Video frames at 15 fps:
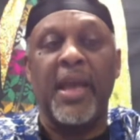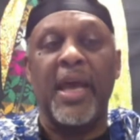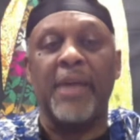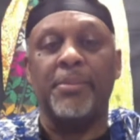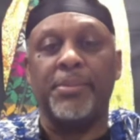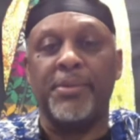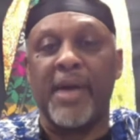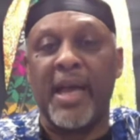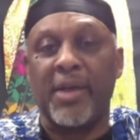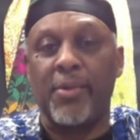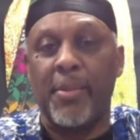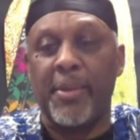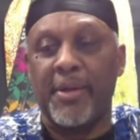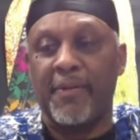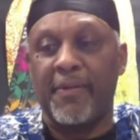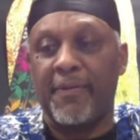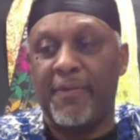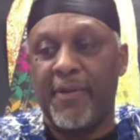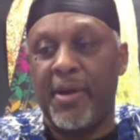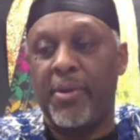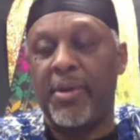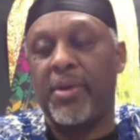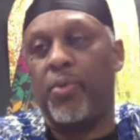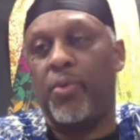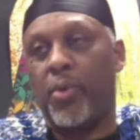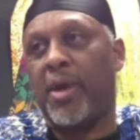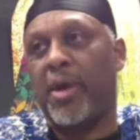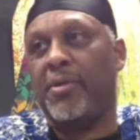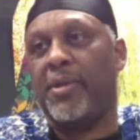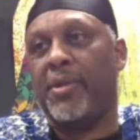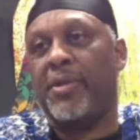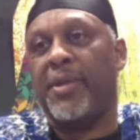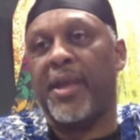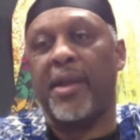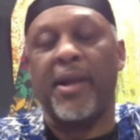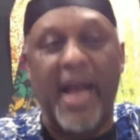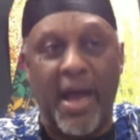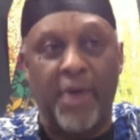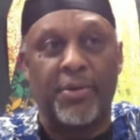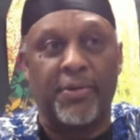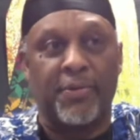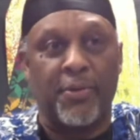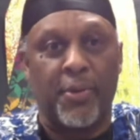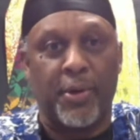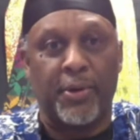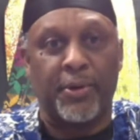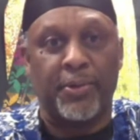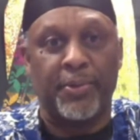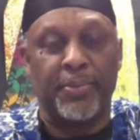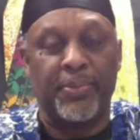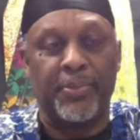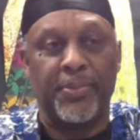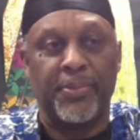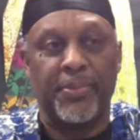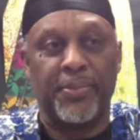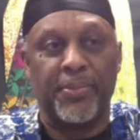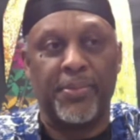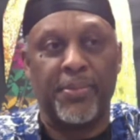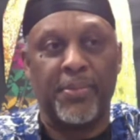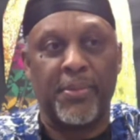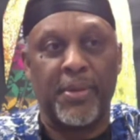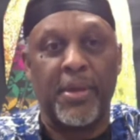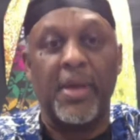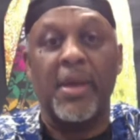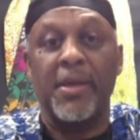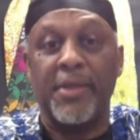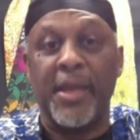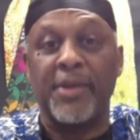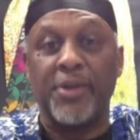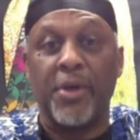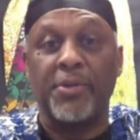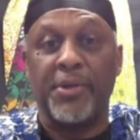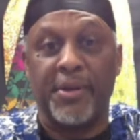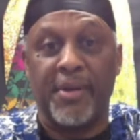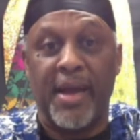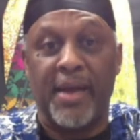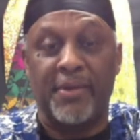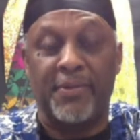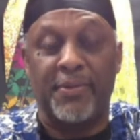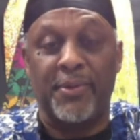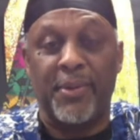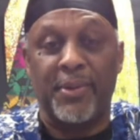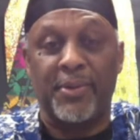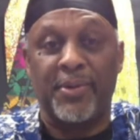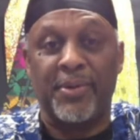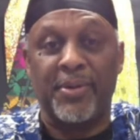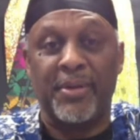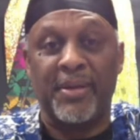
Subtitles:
And black women are very aware that they are out of order. They know that they're out of order.